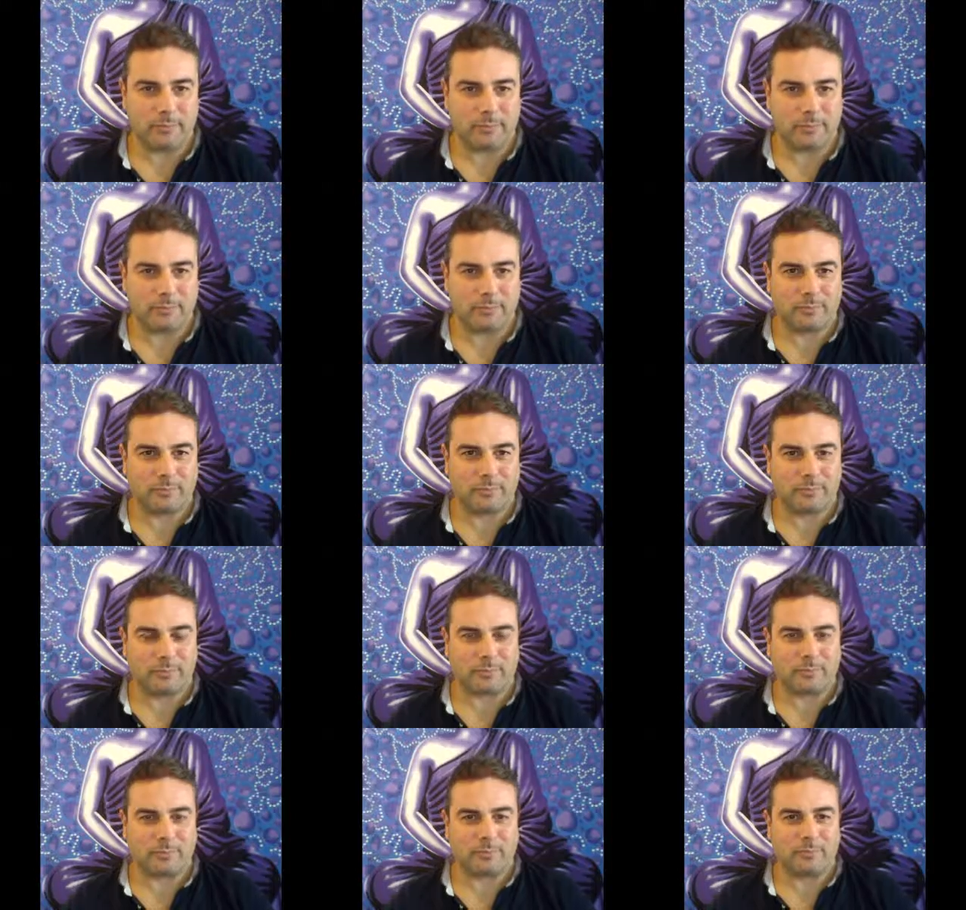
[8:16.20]

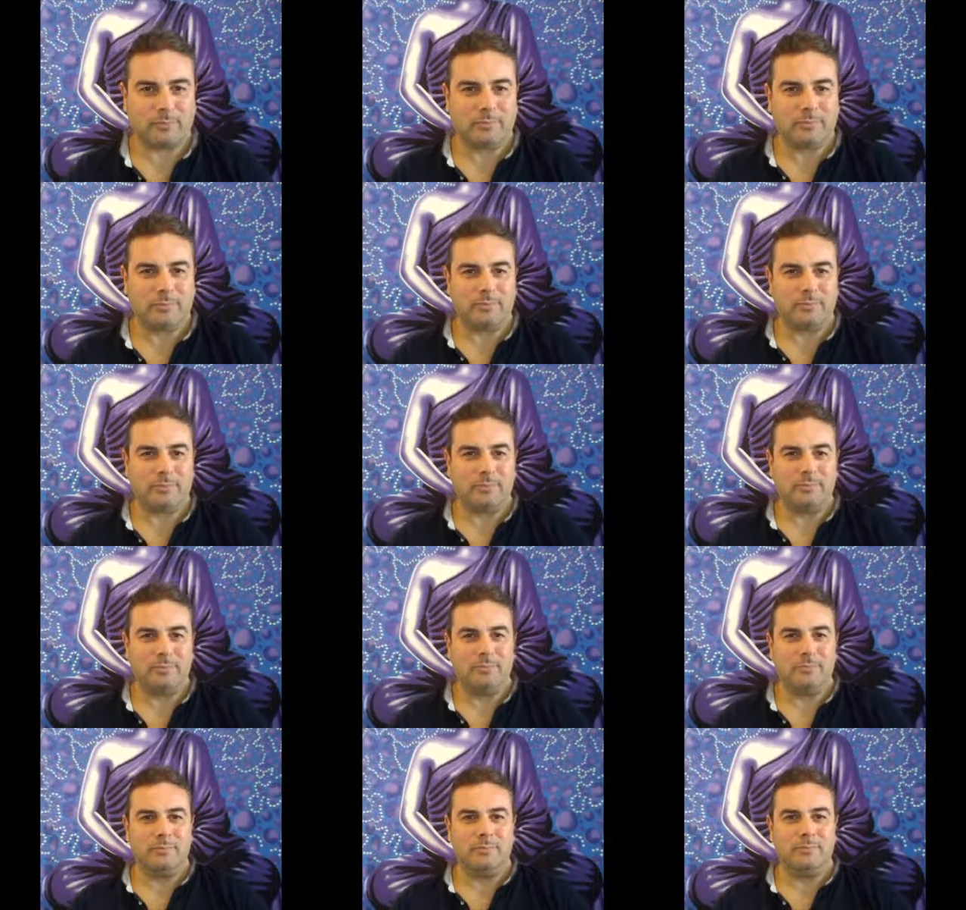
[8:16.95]

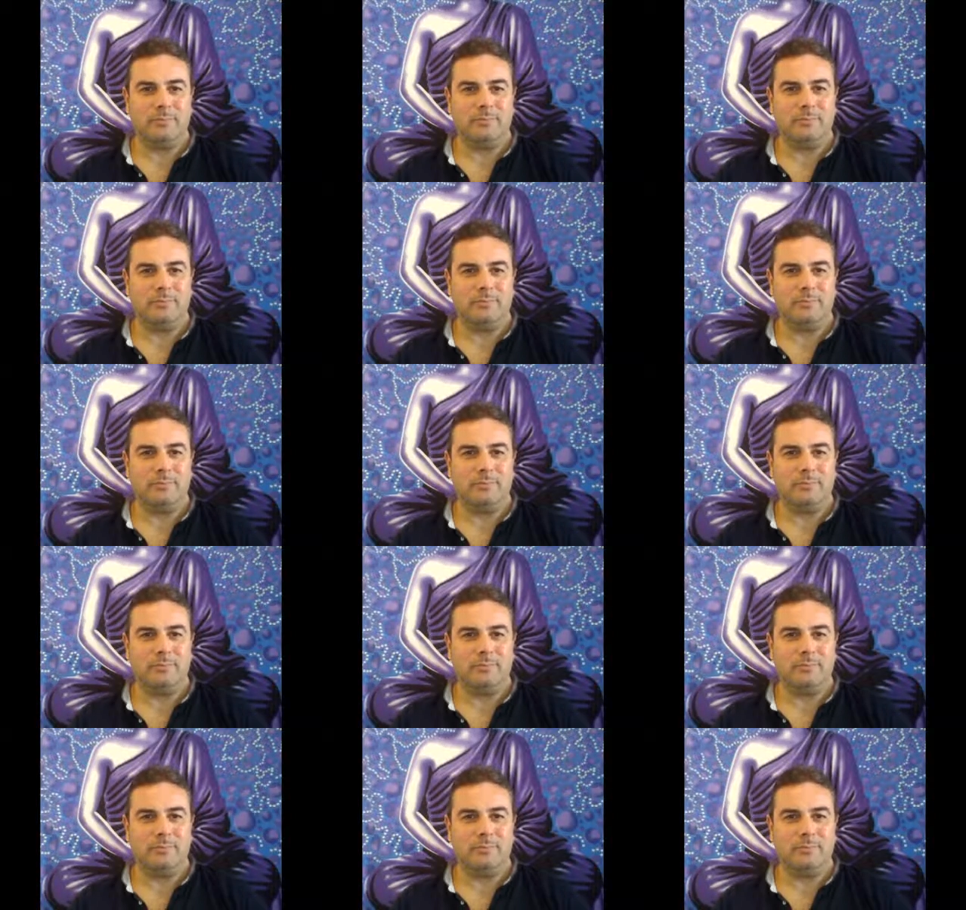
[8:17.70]
No one is speaking in this clip.